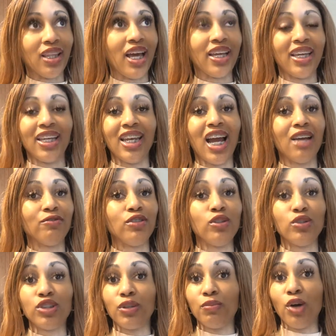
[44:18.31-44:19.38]
Like, and I've
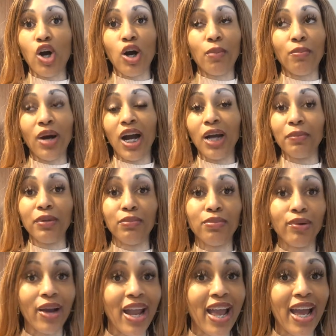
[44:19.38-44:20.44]
used them all. Bobbi
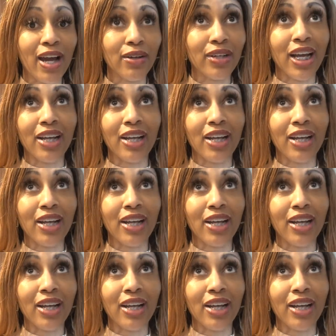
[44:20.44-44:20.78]
Brown,